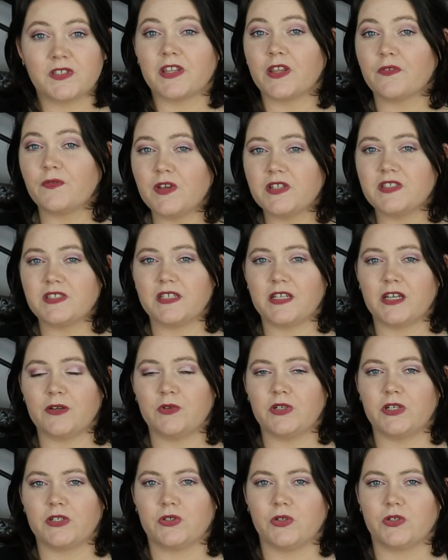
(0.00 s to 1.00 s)
So the first thing I
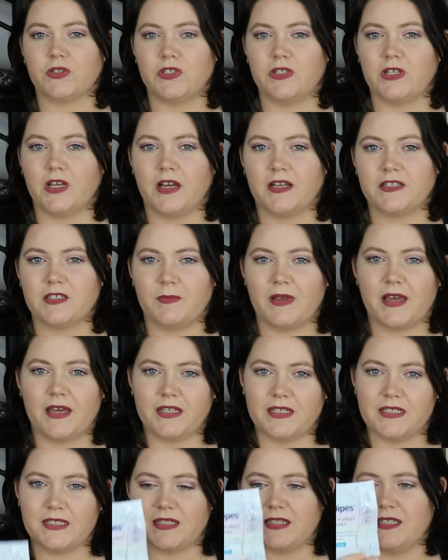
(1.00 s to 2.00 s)
want to talk to you guys
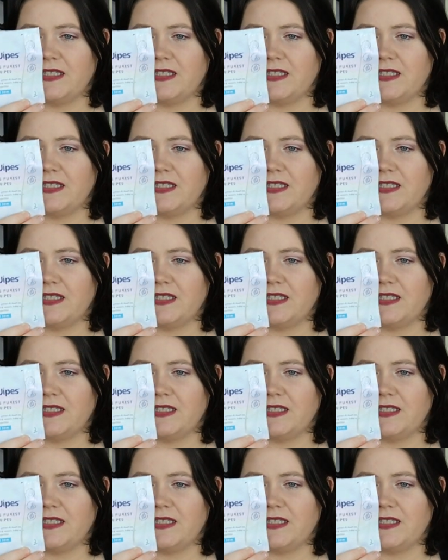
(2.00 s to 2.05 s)
about is